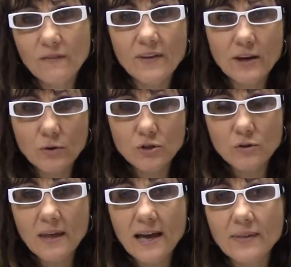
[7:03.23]
If they don't
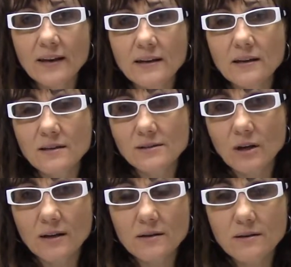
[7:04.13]
do that, then it's
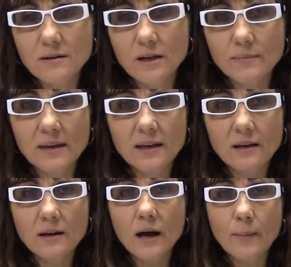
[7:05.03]
not going to be
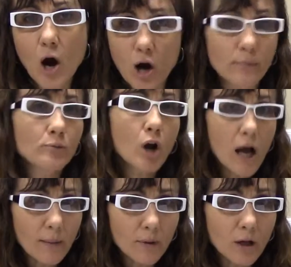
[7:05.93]
our
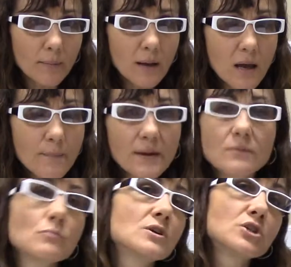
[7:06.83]
problem,
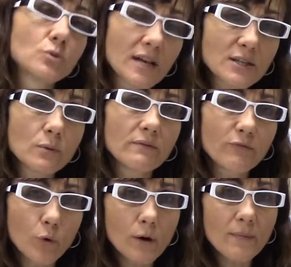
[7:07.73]
but we do like to
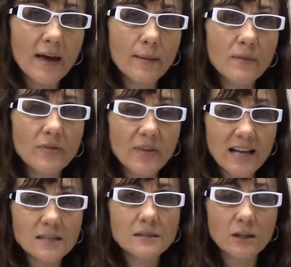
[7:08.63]
inform them that
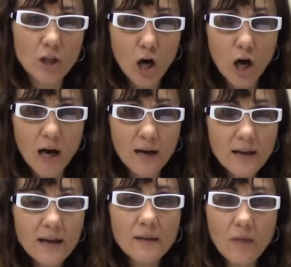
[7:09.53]
that's the law
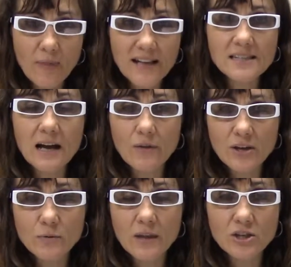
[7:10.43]
and that that's how
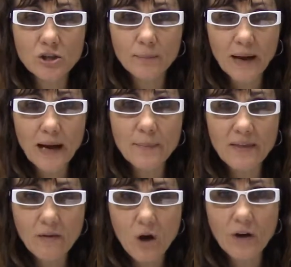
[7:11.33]
they should abide by
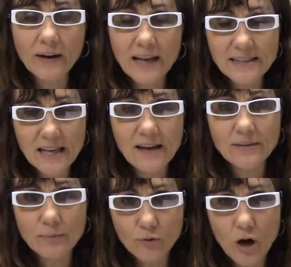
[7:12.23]
the law in case they have
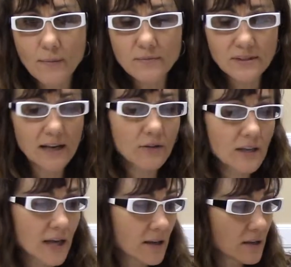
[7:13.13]
any problems down
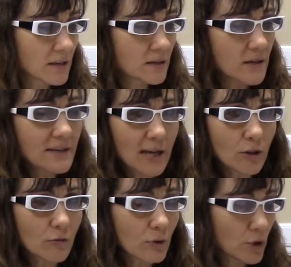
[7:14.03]

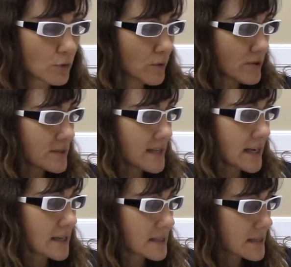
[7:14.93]
the road with the
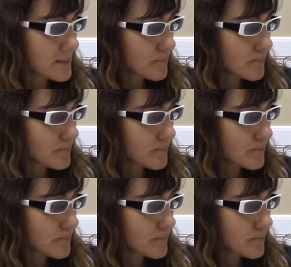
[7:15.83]
tenants.